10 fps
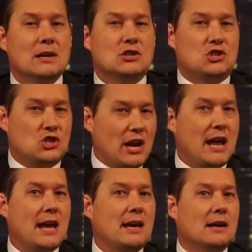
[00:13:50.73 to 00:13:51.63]

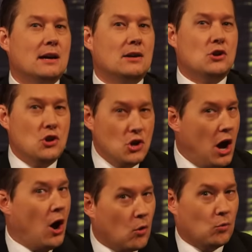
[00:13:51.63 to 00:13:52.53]
She
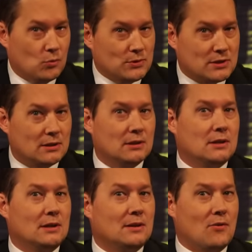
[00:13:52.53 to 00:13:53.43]
knows
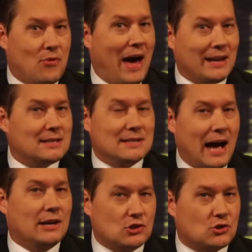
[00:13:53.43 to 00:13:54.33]
that is
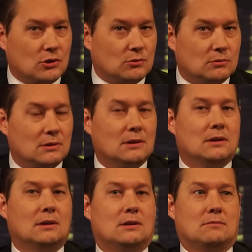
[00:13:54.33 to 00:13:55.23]
not true.
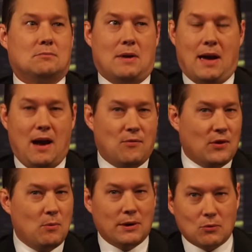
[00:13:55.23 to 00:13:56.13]

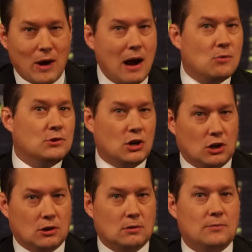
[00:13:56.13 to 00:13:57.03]
Everyone around
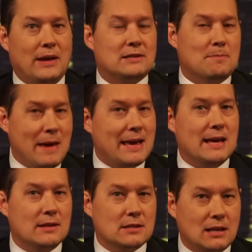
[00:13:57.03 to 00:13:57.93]
her that is
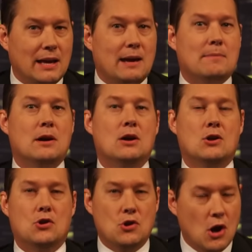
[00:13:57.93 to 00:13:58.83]
making this claim
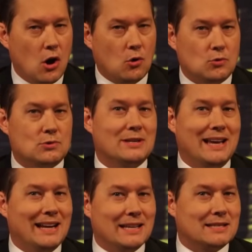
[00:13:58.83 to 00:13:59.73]
knows
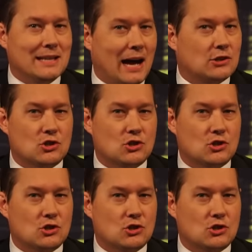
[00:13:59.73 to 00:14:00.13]
it is not